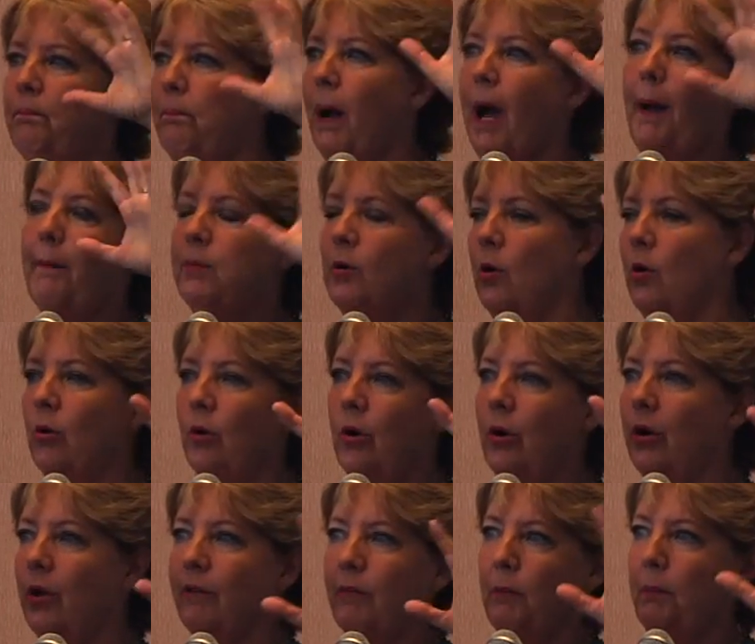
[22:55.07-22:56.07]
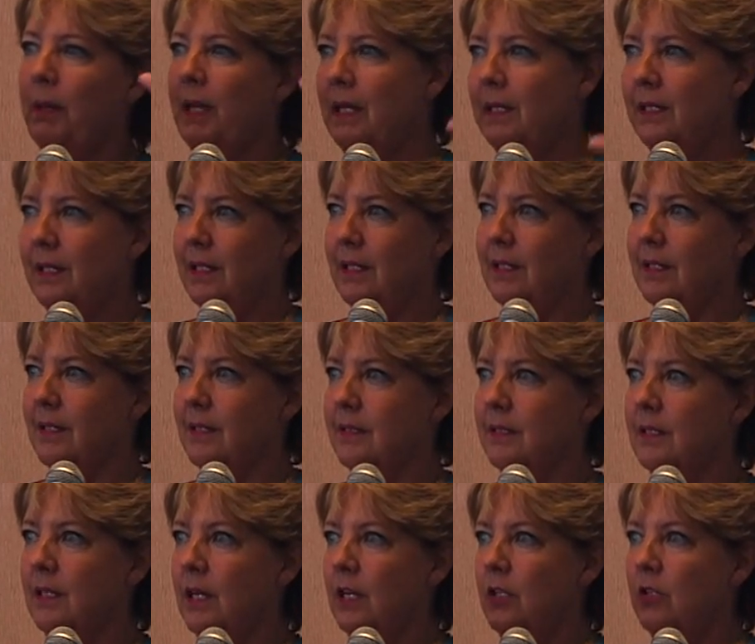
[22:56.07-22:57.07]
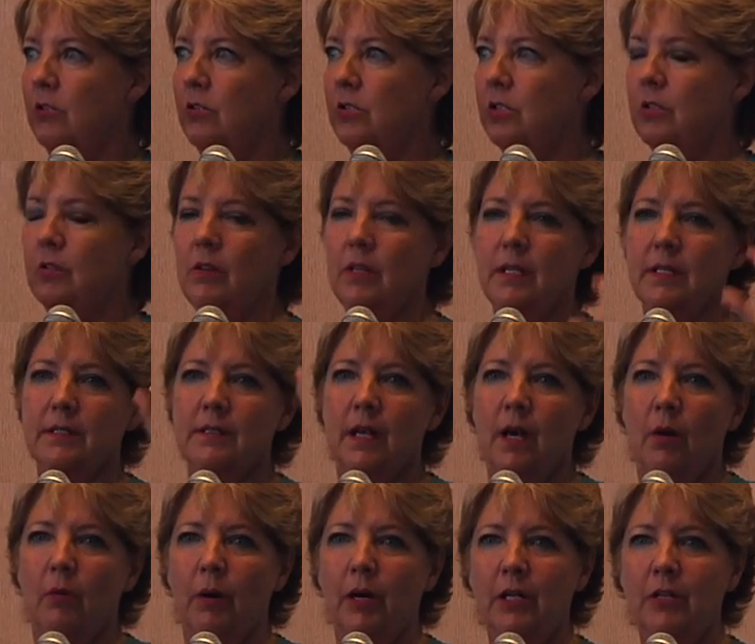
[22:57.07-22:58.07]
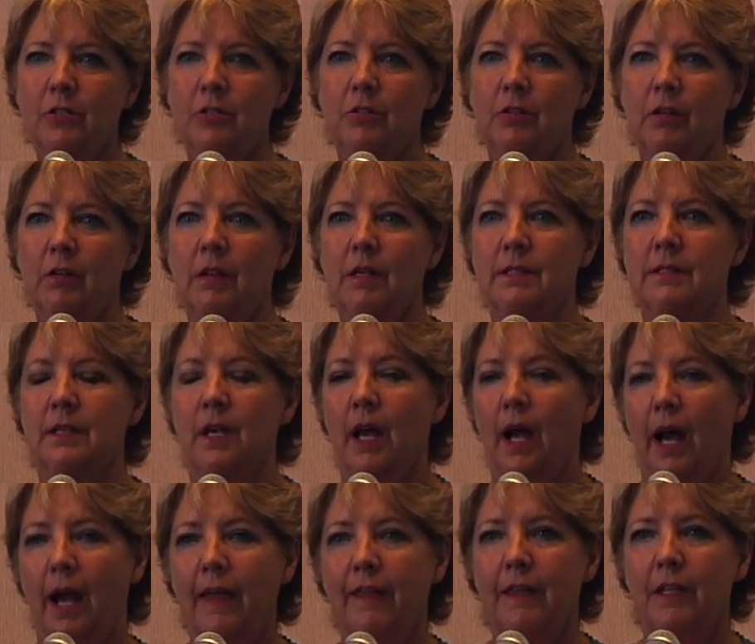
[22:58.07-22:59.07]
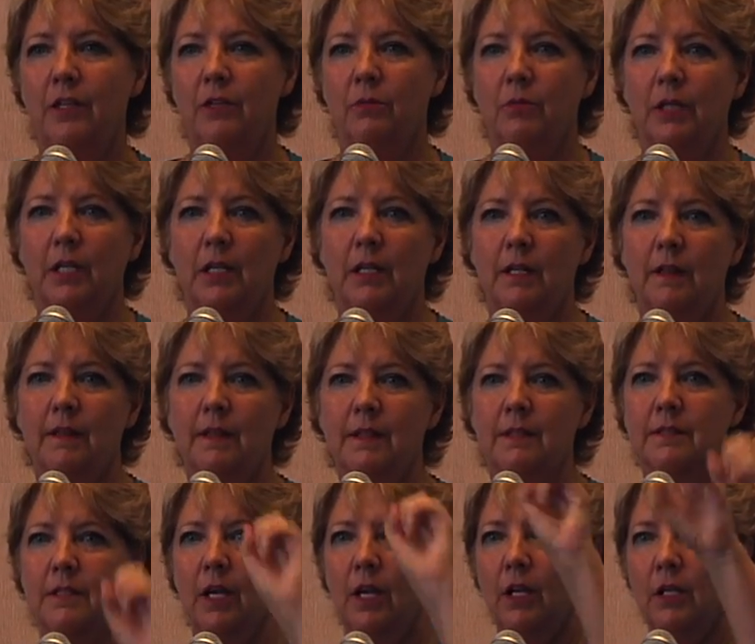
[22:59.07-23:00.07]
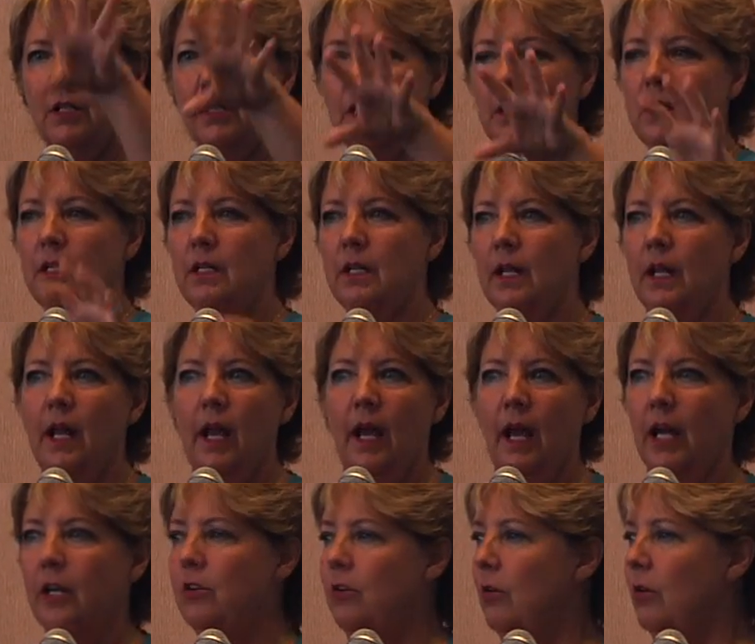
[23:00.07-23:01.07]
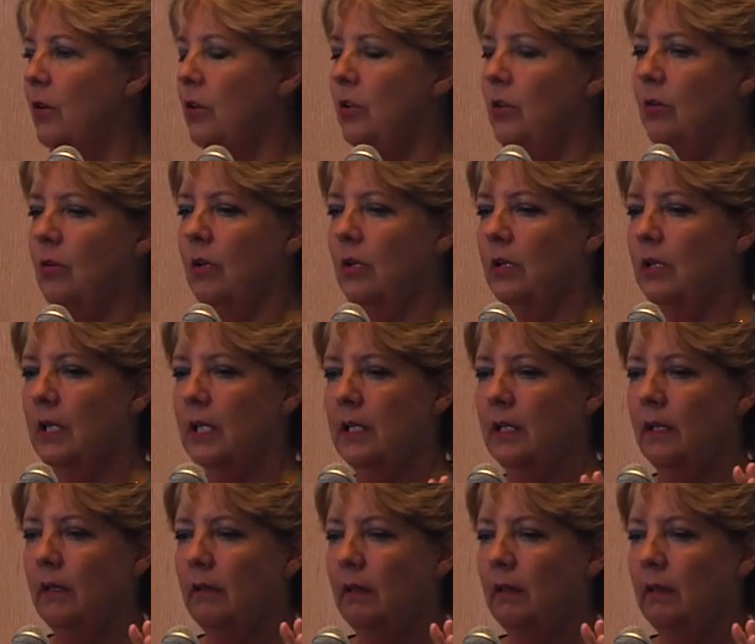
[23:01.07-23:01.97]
popcorn of opinions. You should do this. Why didn't you do this? I think you're really good at this. You did it. And you, you can